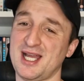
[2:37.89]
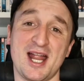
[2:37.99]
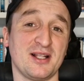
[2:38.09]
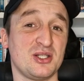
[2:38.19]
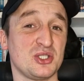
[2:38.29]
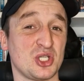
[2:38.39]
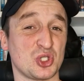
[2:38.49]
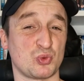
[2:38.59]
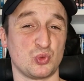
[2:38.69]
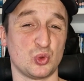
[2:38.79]
characters are
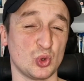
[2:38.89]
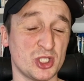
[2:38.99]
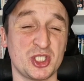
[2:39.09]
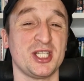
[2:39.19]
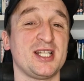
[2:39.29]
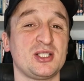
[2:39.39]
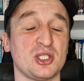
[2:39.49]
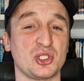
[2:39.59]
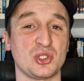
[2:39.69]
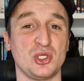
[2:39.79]
just rushing into
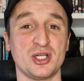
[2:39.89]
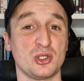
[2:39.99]
the store